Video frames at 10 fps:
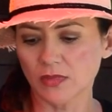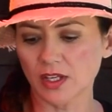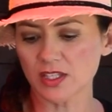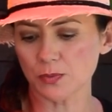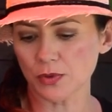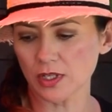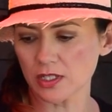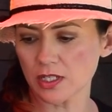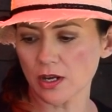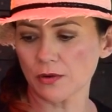it's pretty
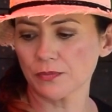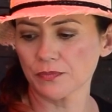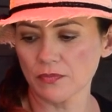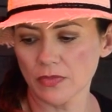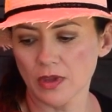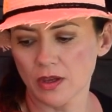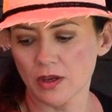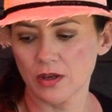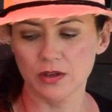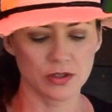good to go.
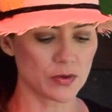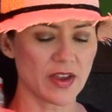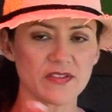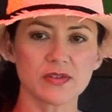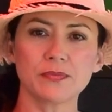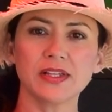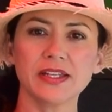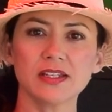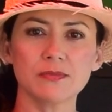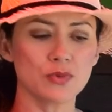So I have some
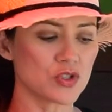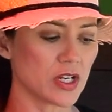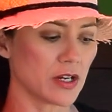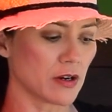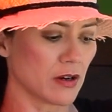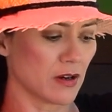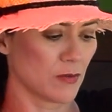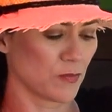plain kombucha here.